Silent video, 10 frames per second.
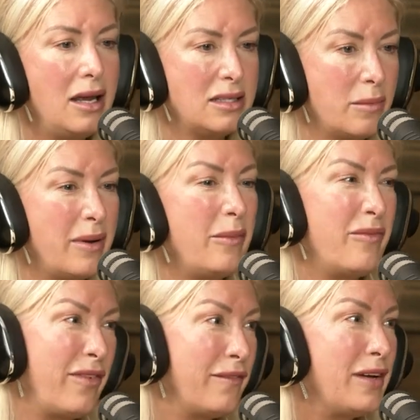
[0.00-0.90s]
somebody
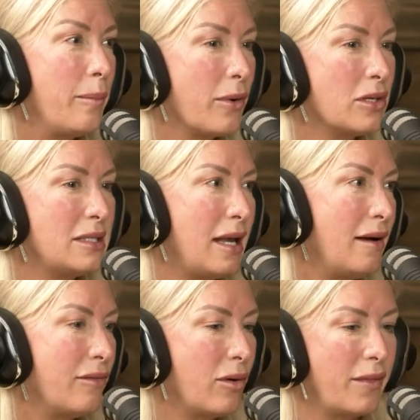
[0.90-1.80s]

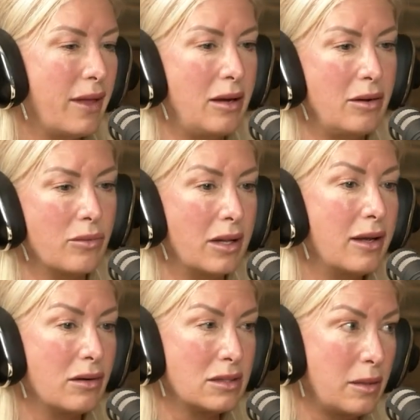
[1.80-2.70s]
50% of what they
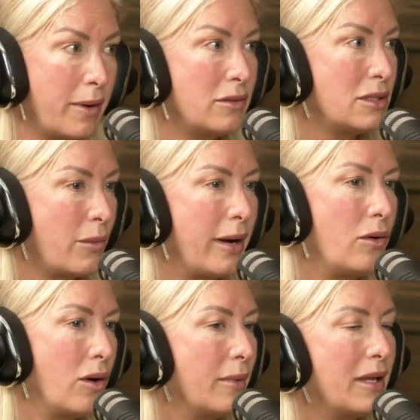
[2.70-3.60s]
really are supposed to weigh
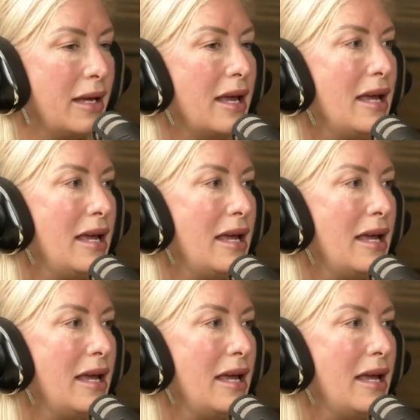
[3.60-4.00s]
normally